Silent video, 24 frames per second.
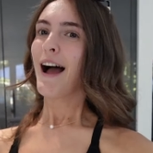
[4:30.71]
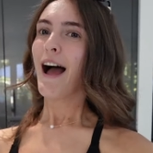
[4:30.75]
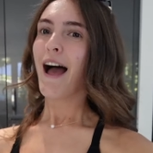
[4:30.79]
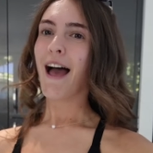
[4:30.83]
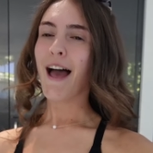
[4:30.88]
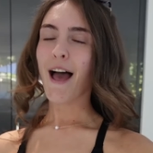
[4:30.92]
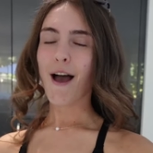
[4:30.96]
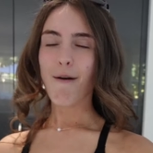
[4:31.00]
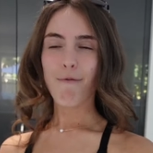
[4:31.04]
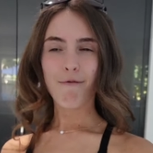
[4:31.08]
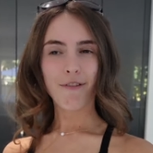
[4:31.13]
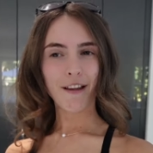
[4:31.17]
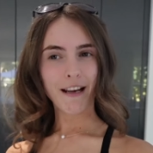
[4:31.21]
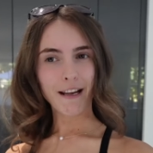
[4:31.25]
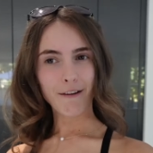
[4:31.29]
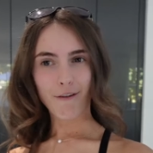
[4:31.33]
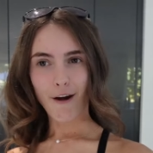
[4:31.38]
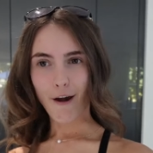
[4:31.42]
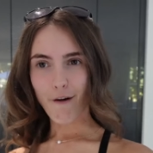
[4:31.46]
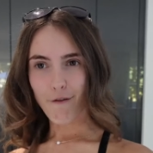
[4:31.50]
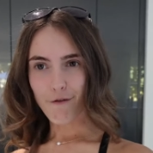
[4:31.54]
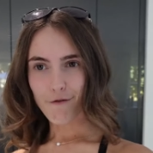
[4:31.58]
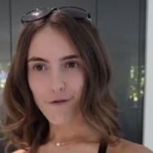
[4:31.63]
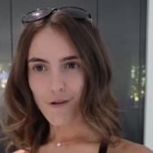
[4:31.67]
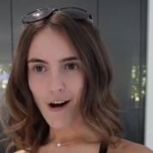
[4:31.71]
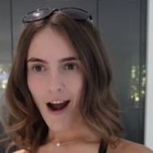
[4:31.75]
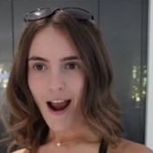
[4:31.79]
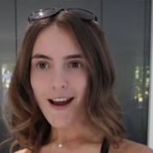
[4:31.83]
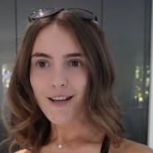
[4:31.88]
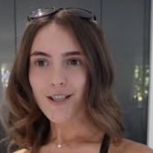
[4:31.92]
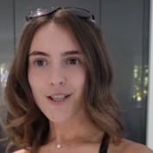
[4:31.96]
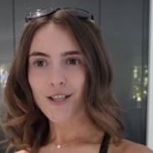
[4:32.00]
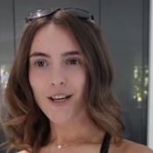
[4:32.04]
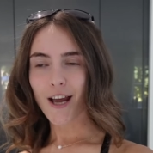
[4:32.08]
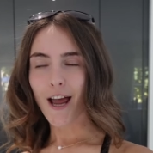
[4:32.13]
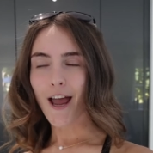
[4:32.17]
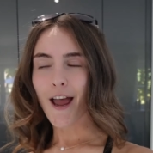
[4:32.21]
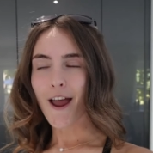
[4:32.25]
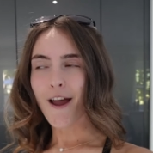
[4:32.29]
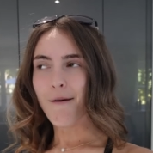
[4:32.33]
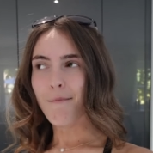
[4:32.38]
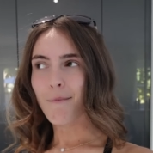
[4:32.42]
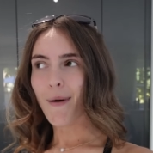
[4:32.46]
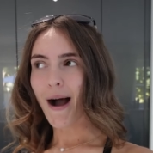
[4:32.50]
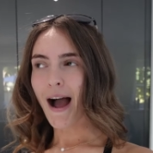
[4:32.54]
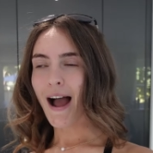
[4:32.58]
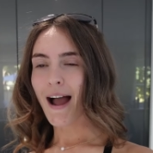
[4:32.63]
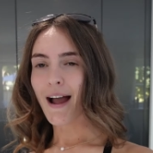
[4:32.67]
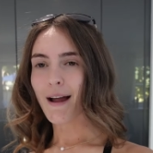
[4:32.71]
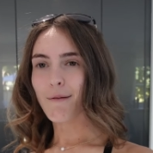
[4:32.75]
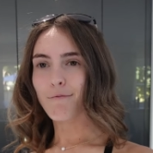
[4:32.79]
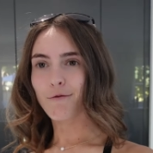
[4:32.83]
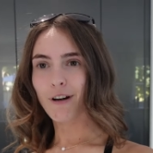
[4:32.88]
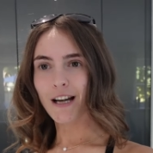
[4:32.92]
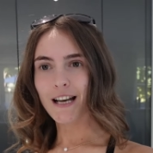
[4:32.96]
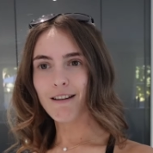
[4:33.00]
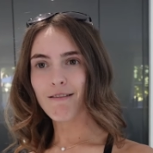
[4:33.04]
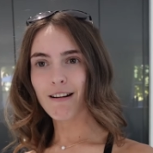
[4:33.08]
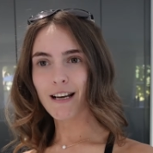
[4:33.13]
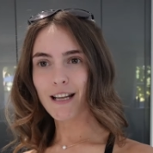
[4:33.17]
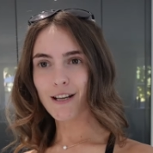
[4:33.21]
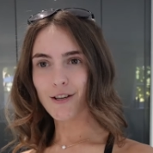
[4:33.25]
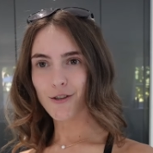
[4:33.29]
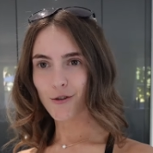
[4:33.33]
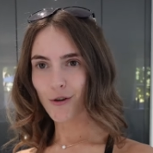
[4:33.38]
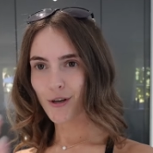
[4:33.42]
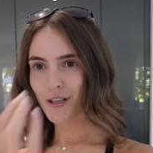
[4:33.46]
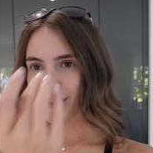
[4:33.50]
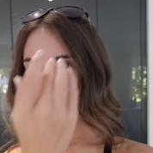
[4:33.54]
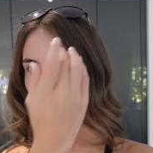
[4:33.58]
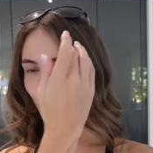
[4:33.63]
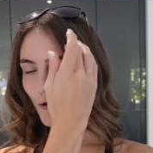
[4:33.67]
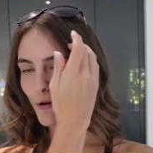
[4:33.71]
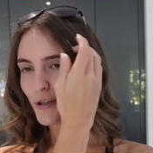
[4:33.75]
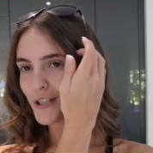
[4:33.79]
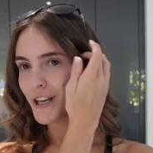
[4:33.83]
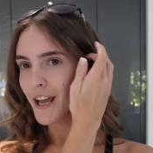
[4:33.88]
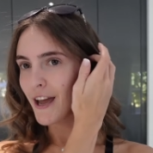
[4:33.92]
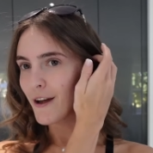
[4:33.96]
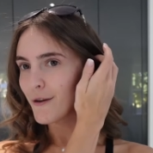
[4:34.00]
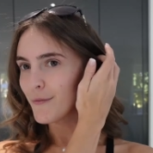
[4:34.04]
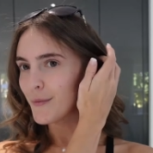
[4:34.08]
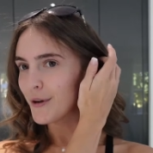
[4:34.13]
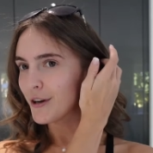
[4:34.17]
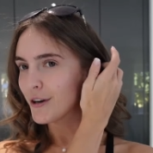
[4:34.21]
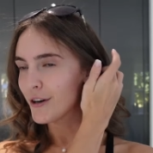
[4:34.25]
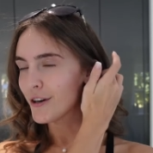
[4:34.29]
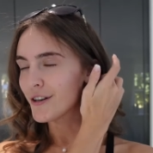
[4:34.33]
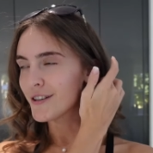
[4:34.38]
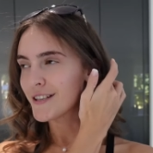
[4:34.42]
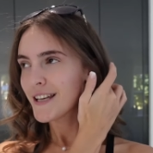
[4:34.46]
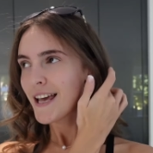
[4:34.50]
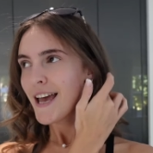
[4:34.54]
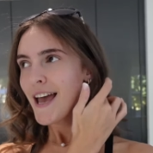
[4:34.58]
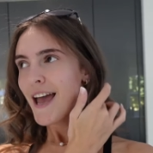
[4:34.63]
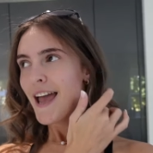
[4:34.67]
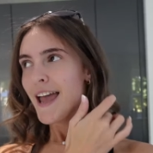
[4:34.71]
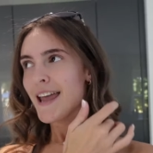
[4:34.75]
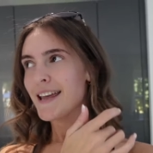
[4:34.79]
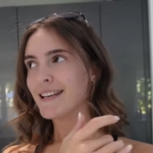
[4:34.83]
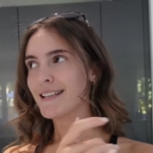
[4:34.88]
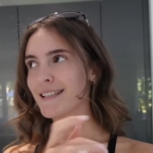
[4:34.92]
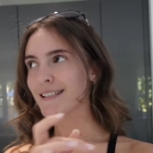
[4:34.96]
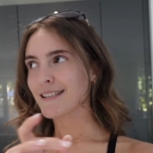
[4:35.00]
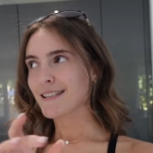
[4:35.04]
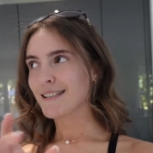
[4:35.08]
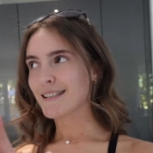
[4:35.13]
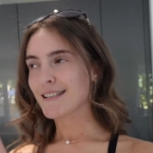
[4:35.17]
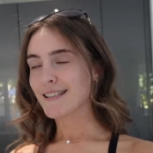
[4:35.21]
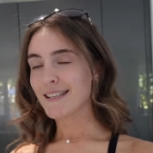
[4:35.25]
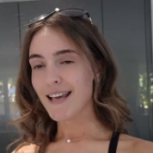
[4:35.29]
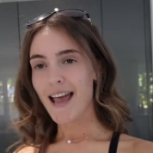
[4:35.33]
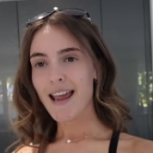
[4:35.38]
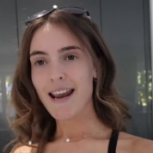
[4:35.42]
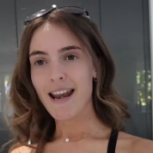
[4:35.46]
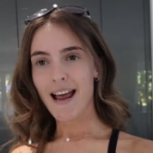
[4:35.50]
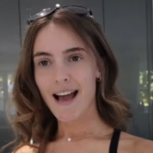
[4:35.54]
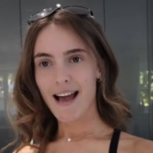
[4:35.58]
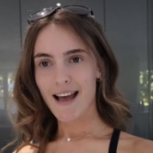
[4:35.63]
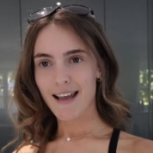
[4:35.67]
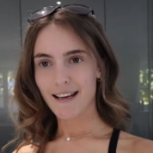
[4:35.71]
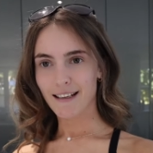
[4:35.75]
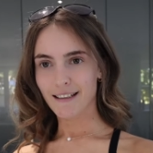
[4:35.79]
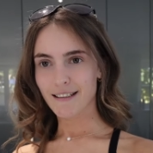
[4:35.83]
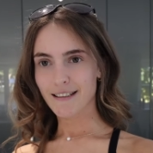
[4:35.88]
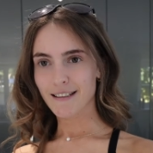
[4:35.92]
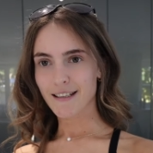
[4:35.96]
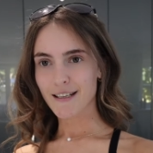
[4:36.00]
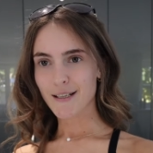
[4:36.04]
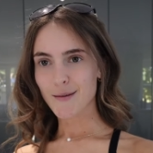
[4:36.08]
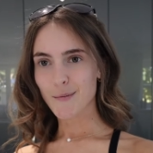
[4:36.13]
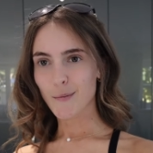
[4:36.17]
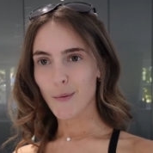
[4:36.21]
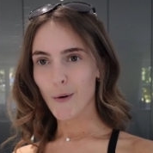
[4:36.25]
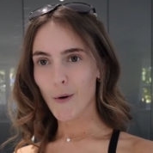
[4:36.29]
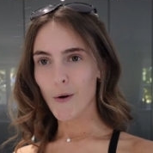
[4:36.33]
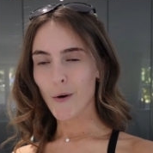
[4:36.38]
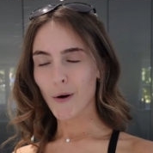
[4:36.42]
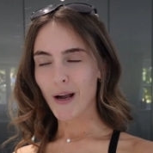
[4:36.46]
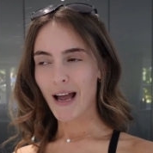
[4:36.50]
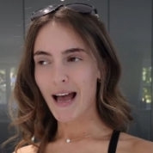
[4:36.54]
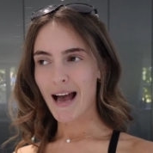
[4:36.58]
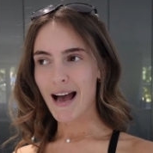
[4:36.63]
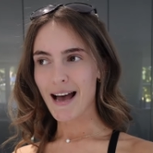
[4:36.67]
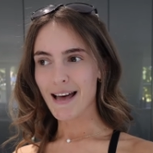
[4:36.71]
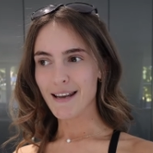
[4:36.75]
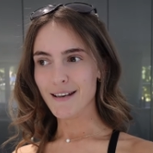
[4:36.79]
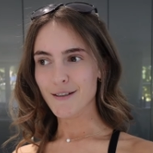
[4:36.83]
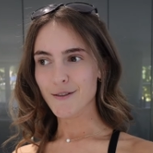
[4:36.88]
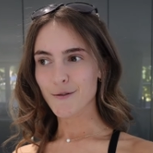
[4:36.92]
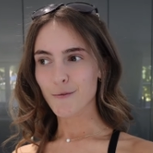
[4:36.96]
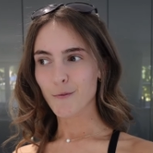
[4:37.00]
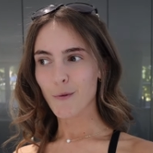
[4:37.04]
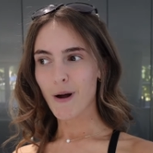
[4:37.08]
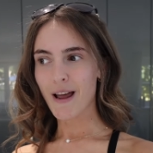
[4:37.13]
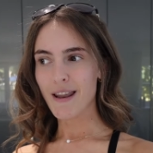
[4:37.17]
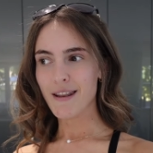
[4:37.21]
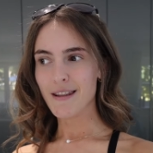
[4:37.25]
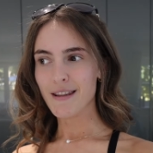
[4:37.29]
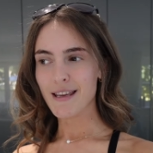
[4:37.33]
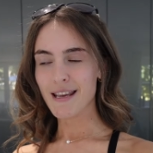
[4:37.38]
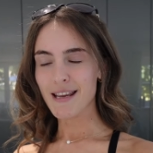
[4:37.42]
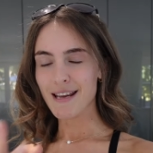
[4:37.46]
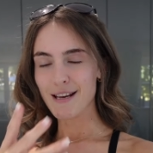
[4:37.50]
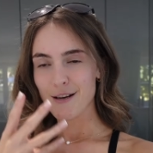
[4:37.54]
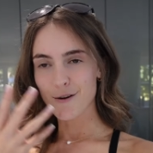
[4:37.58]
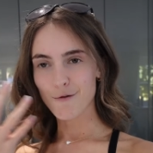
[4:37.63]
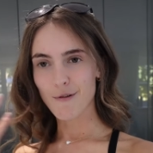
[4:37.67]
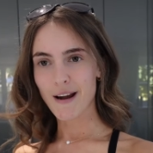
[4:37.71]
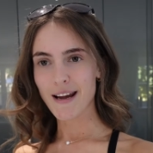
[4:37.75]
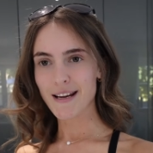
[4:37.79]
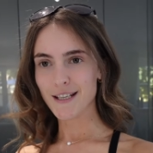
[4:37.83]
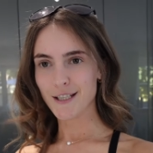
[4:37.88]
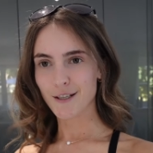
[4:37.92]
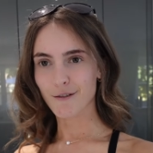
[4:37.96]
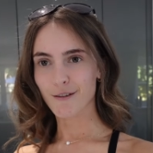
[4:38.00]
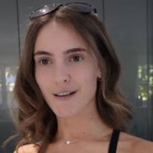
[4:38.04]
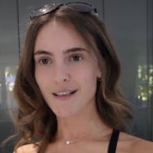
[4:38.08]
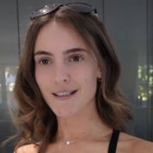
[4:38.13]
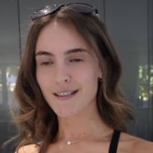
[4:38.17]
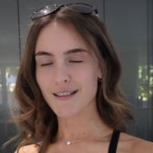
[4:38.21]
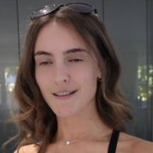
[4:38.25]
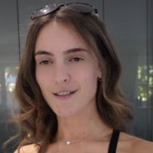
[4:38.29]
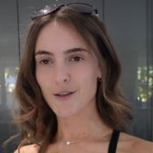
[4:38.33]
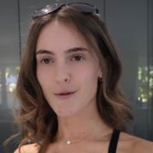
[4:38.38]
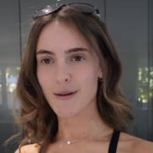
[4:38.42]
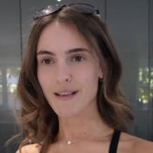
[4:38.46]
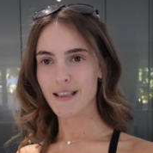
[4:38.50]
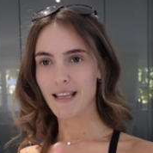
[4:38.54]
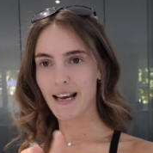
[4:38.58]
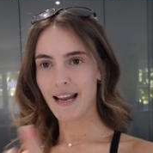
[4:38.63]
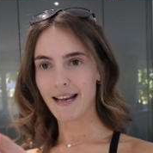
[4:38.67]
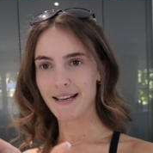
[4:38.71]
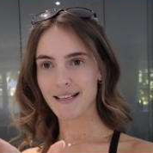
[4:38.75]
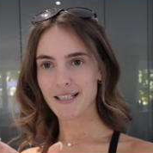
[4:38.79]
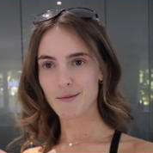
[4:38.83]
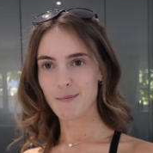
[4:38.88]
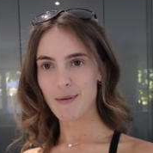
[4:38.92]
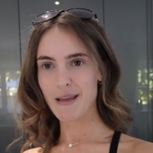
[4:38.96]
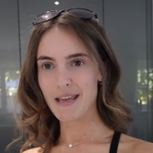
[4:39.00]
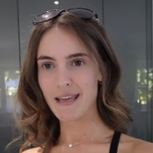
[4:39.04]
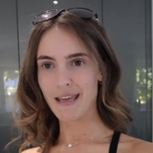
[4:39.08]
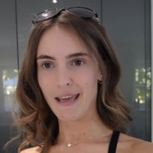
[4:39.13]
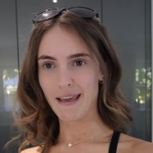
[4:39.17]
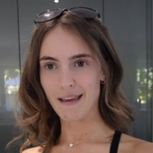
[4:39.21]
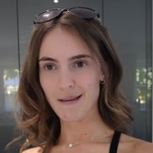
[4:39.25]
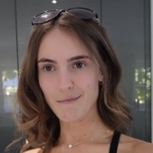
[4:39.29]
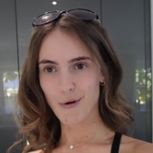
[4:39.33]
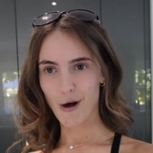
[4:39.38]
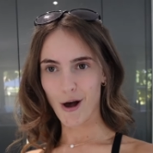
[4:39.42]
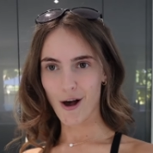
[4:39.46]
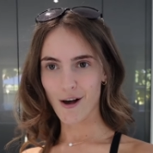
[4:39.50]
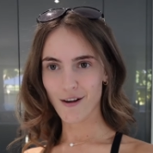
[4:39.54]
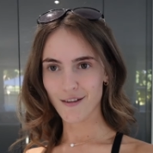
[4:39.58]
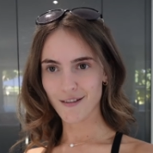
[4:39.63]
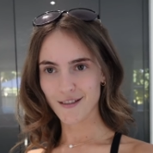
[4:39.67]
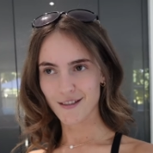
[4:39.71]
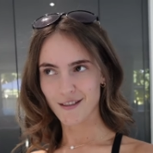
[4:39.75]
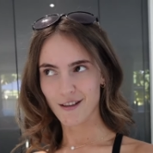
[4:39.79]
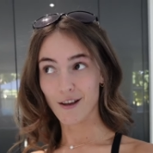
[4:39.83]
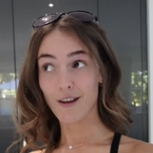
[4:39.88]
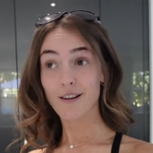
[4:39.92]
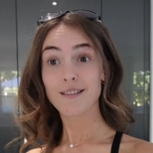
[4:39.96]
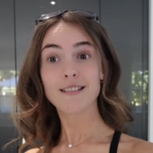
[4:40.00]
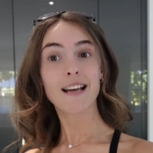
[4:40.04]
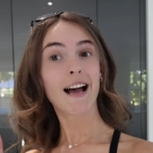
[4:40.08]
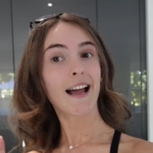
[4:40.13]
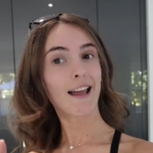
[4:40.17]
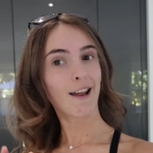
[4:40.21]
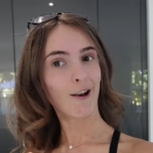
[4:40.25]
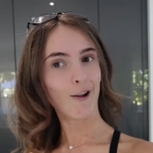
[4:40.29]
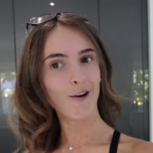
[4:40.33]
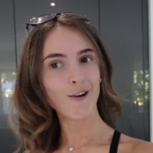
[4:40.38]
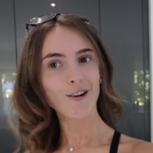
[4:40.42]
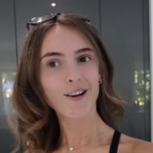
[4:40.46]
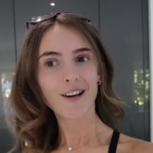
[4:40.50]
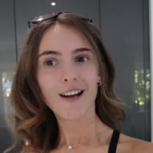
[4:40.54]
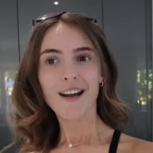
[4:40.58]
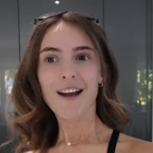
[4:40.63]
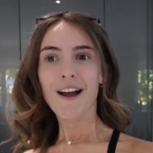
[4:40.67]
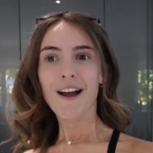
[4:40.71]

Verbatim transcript: Um, feeling very fresh, um, but I'm really, really enjoying the audio because it's set in Ireland, this book, and when the narrator is doing the like speaking parts, the dialogue